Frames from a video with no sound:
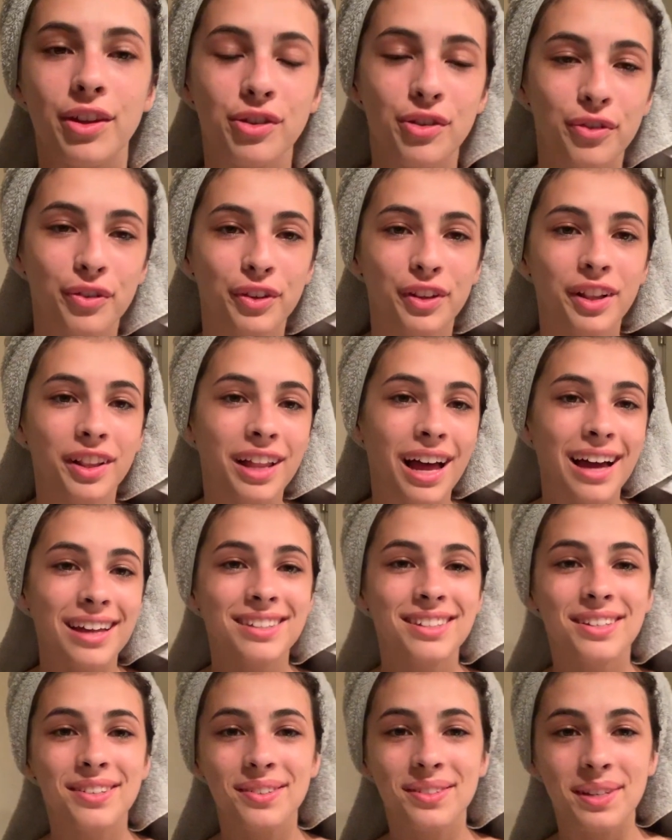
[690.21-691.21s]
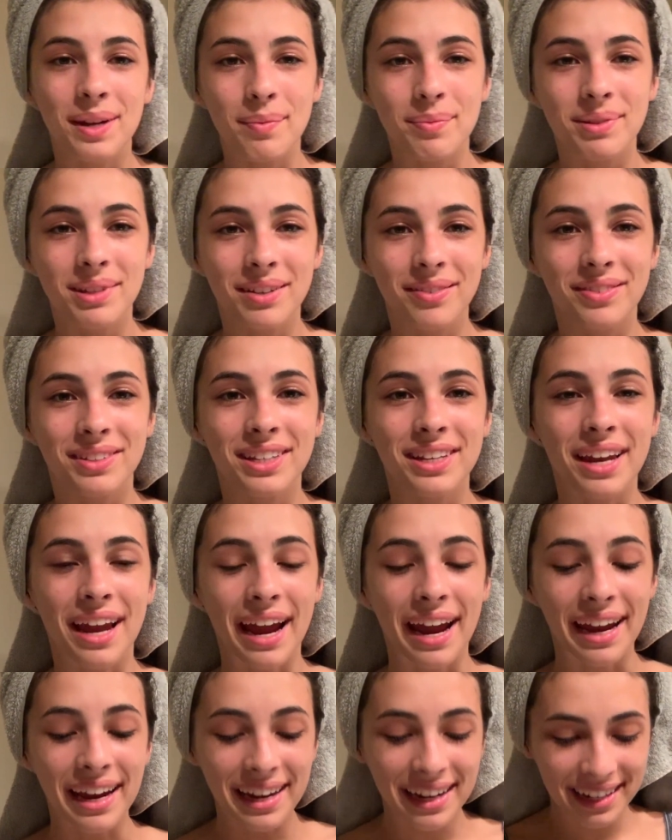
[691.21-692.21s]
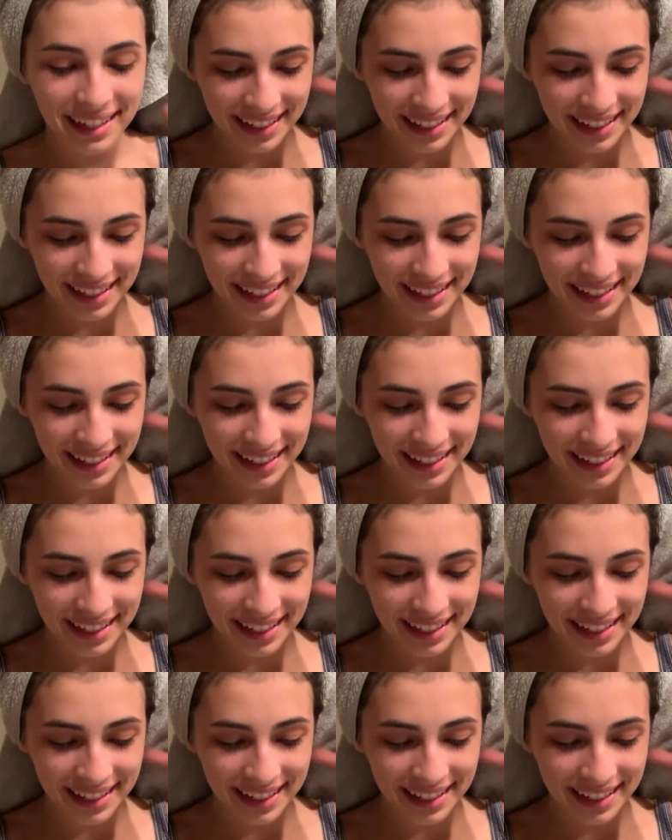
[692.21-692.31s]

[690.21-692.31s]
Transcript: so for the last two steps of tonight,